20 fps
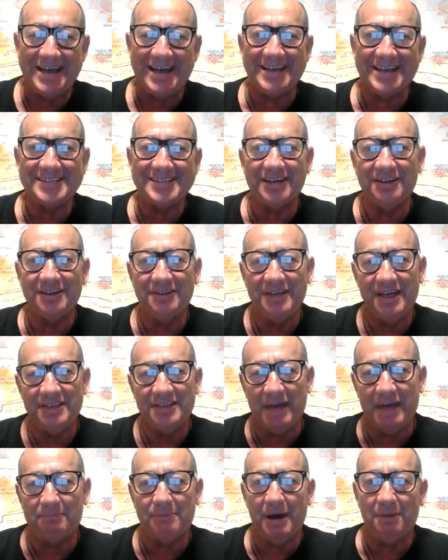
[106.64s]
Uh, so
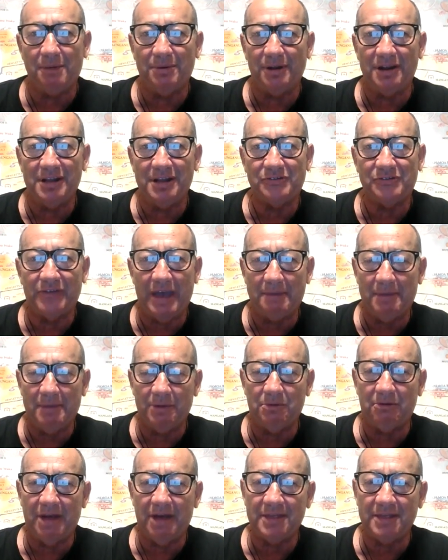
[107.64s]
that bubble and his family
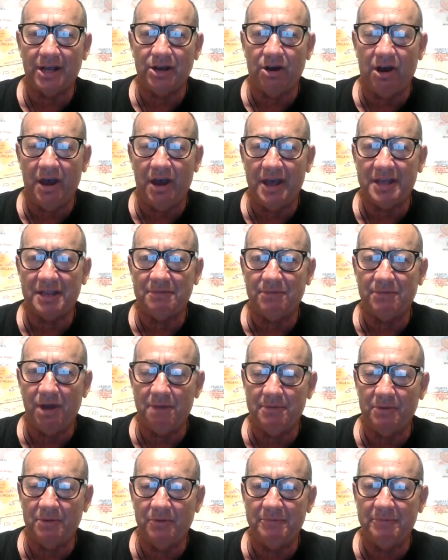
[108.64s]
will run the kai. At the
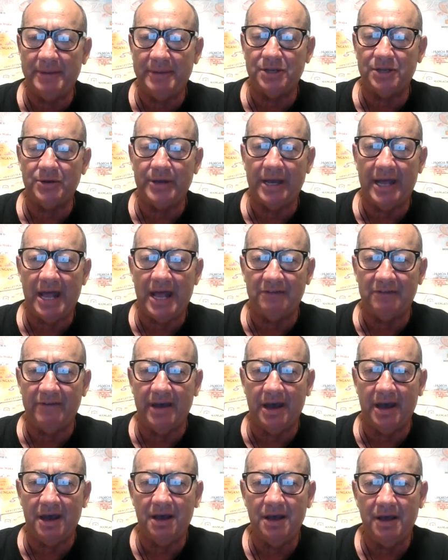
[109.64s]
moment, we've been doing it out of
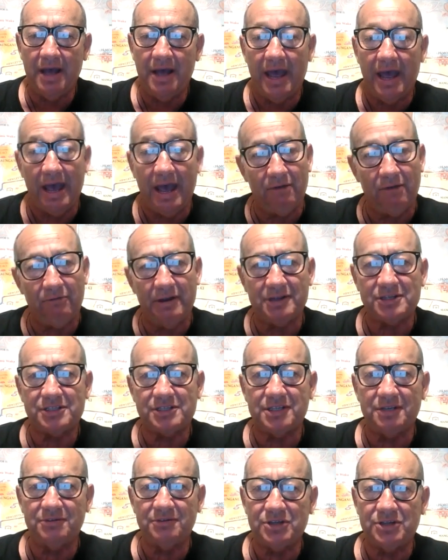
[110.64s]
our, our
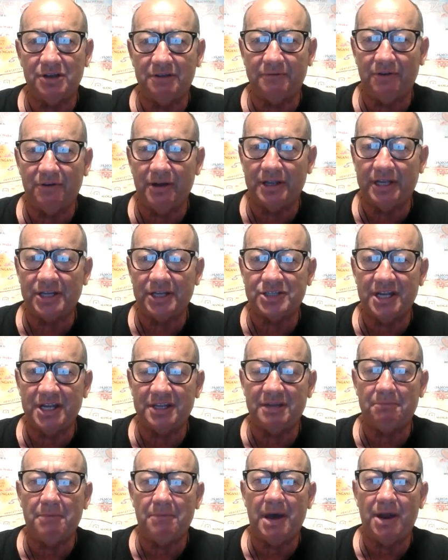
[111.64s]
registered certified kitchen
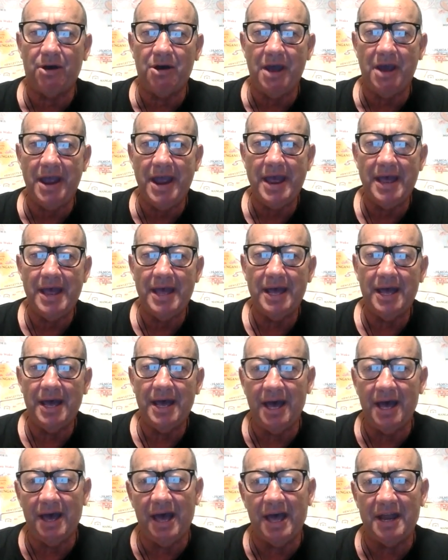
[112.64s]
at the Mud Eye.
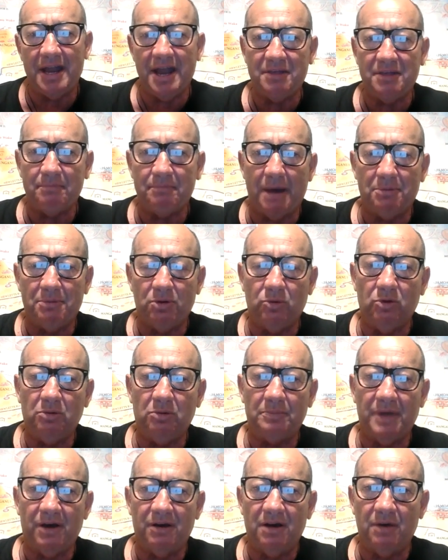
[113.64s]
Uh, another
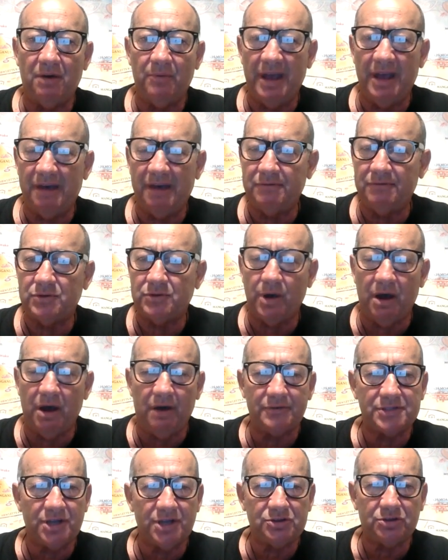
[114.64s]
bubble, uh, we have
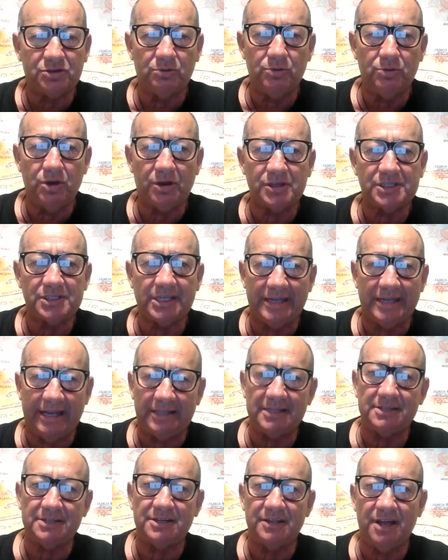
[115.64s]
12 social workers
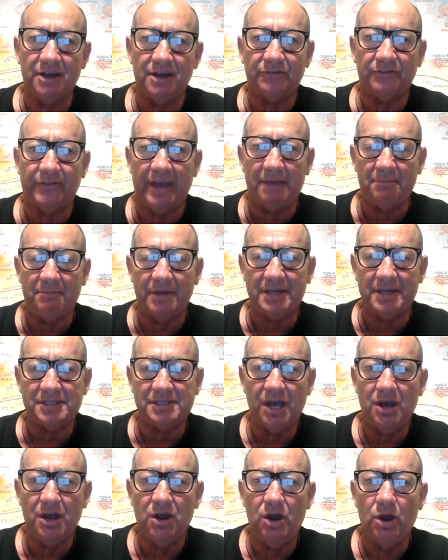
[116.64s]
connected to those families.
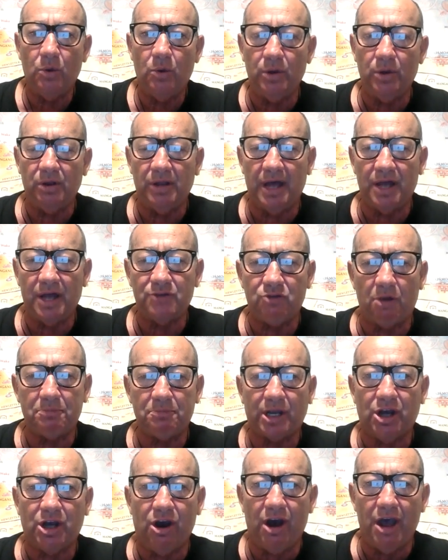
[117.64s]
We'll uh, drop
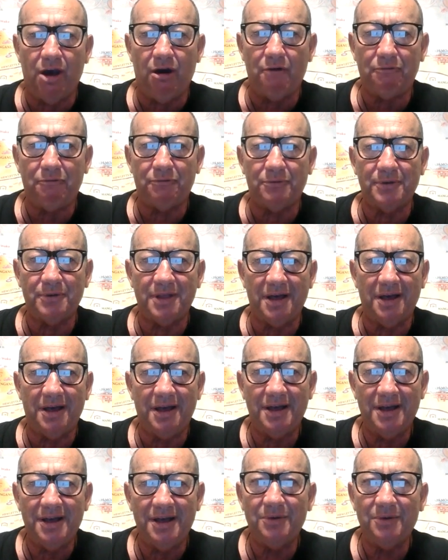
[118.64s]
the kai off with a
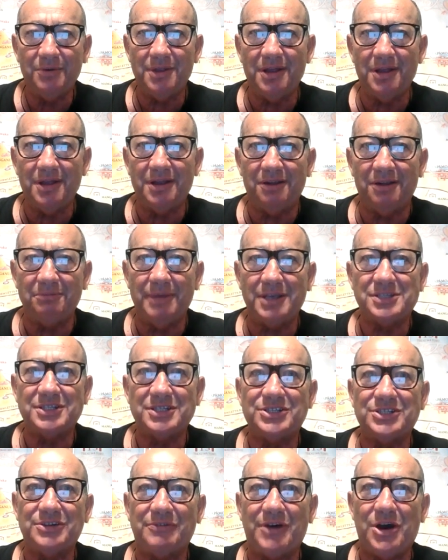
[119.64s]
with a little
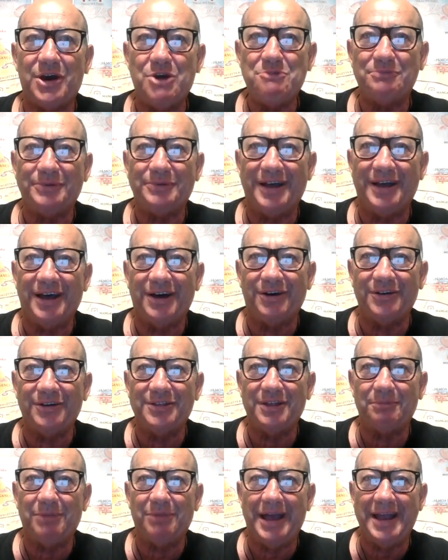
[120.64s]
message of hope uh, on
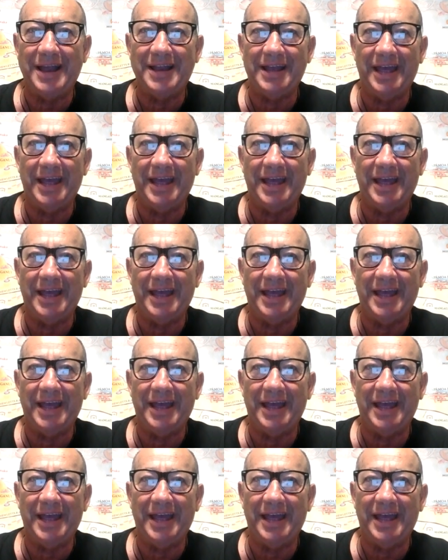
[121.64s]
the plate,